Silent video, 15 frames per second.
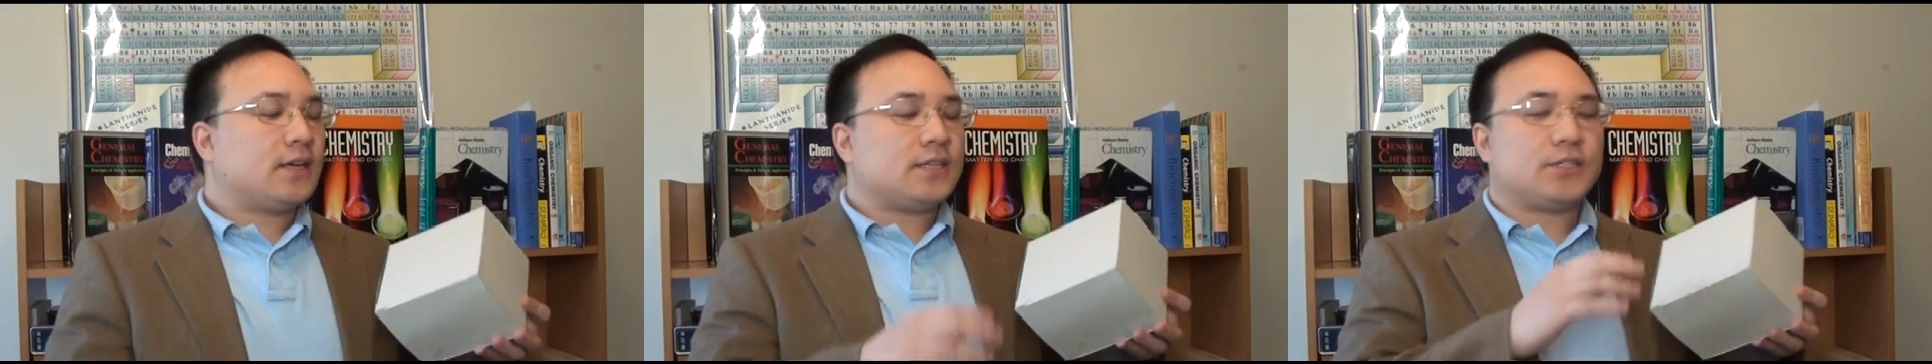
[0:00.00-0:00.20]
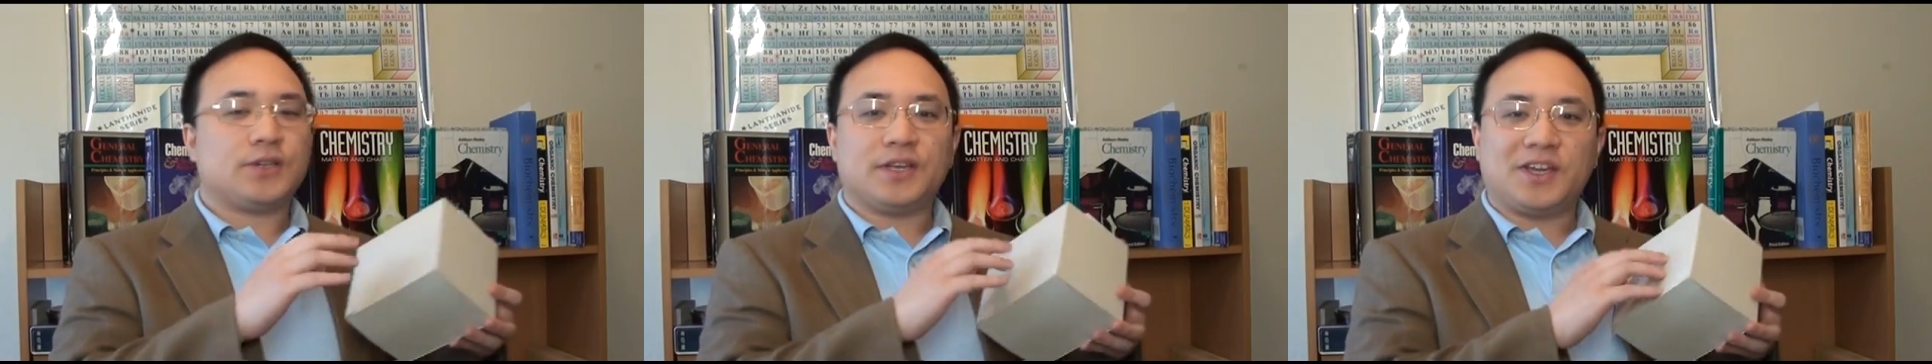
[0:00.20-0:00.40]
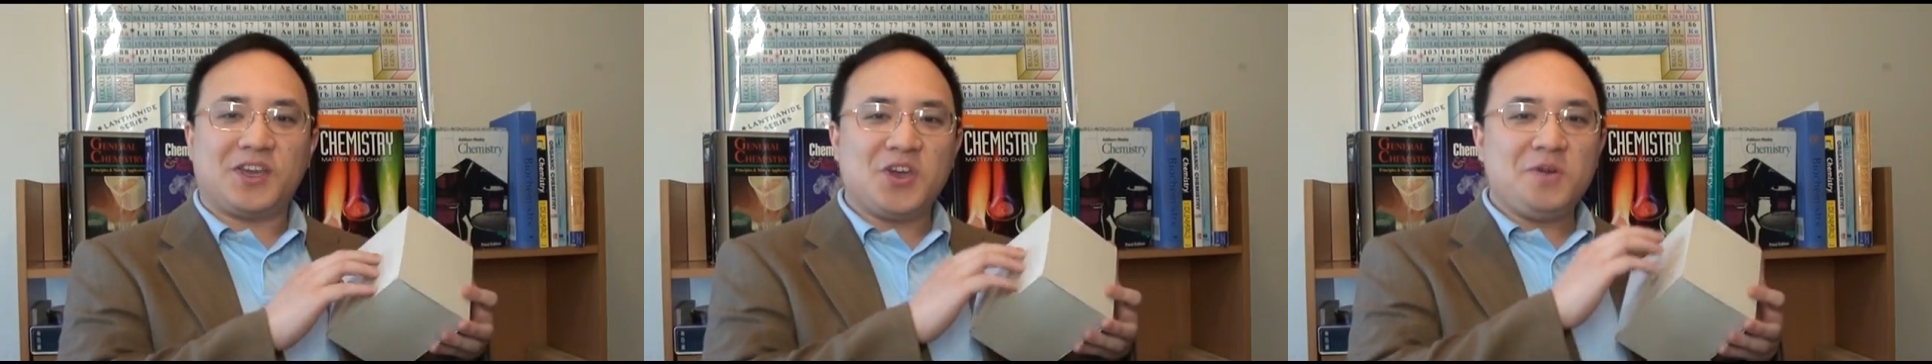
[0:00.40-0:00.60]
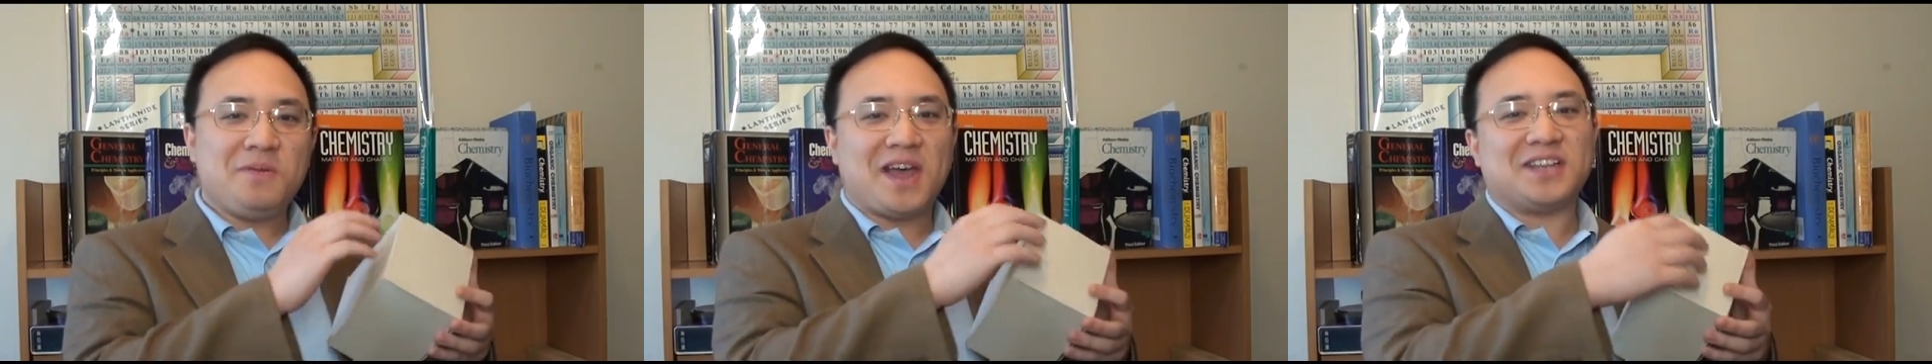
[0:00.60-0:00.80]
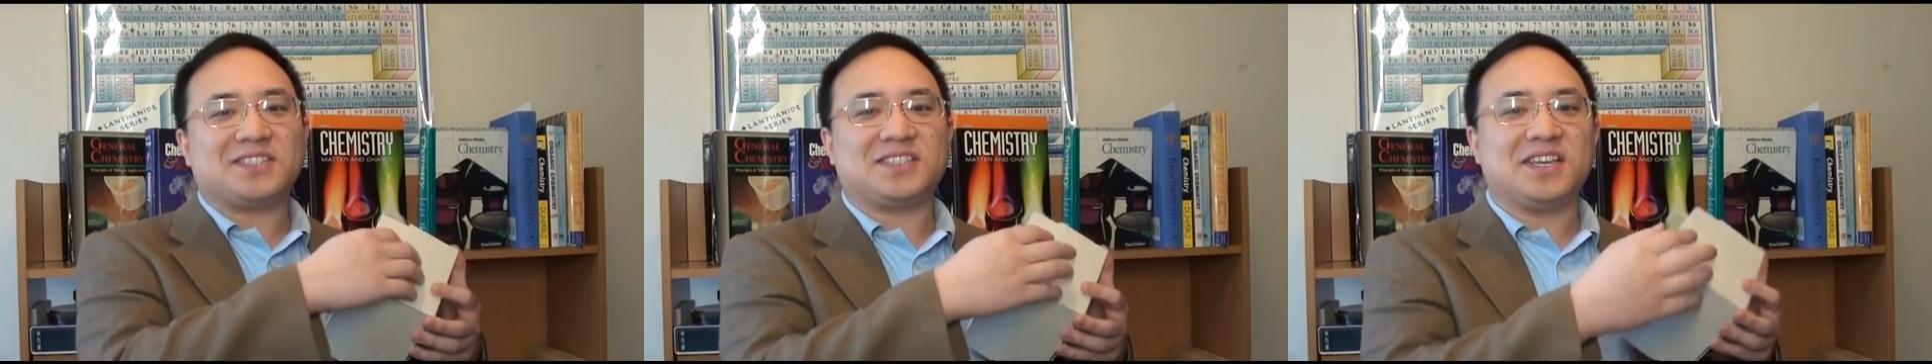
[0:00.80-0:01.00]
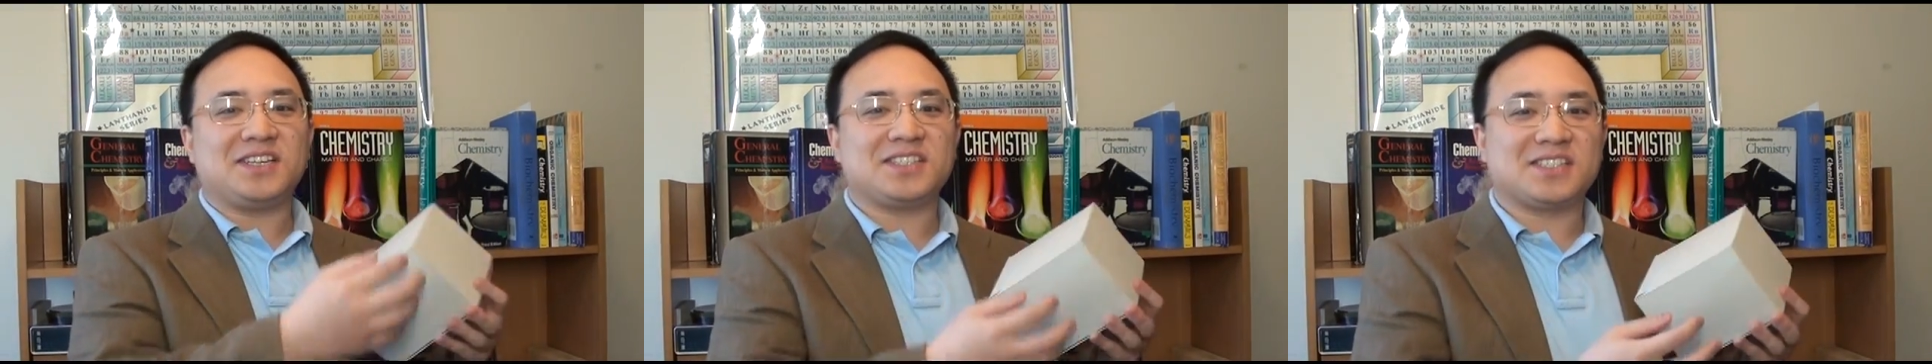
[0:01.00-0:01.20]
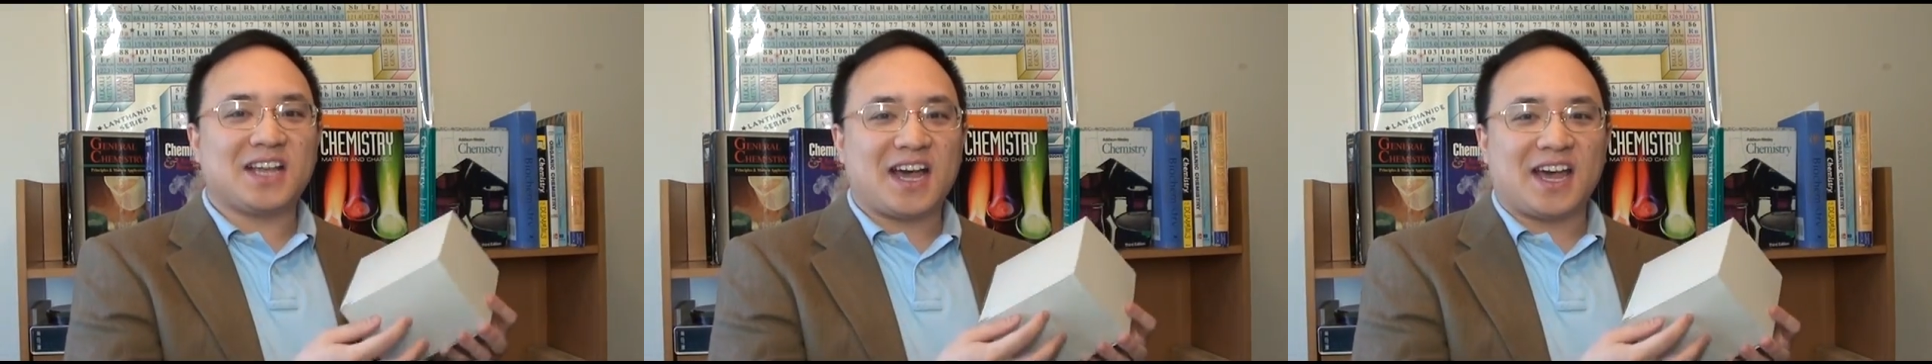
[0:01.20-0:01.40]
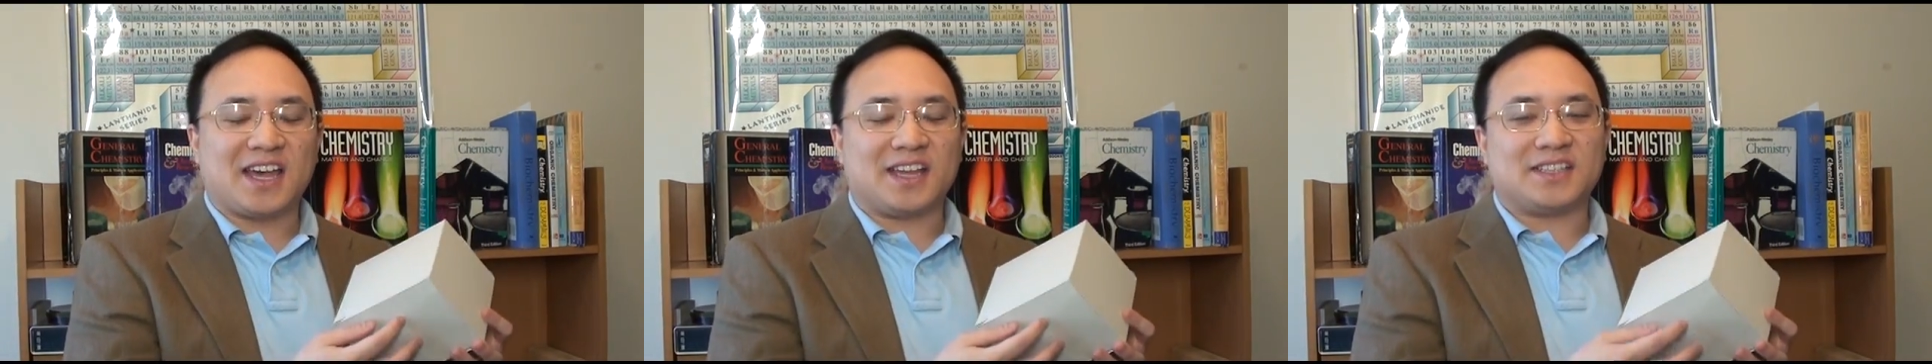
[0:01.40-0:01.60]
So the cube has 6
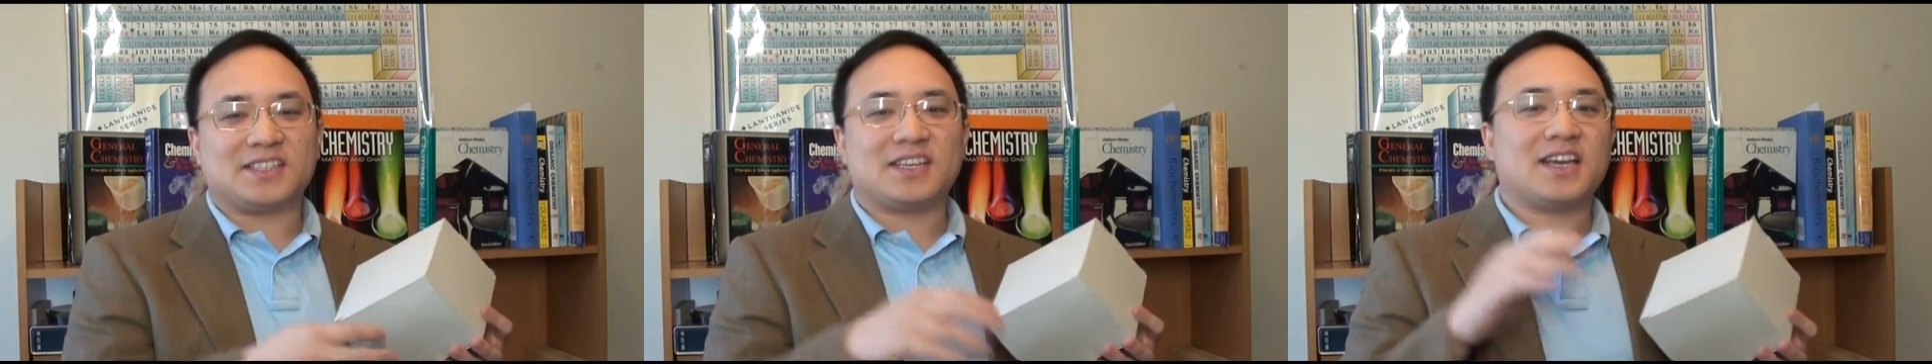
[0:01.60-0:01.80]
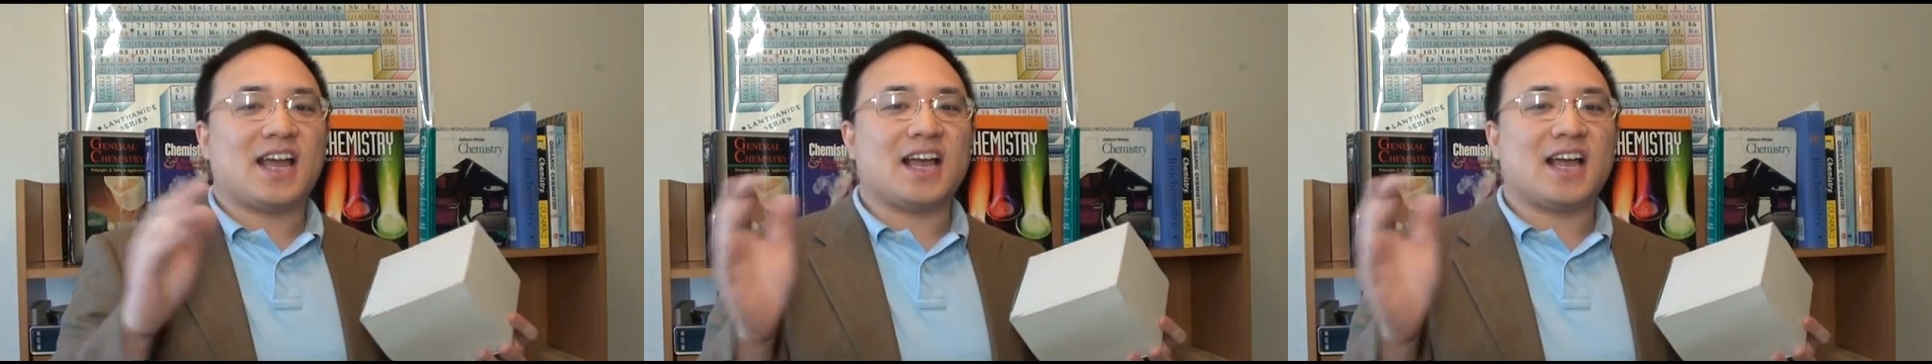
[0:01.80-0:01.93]
sides.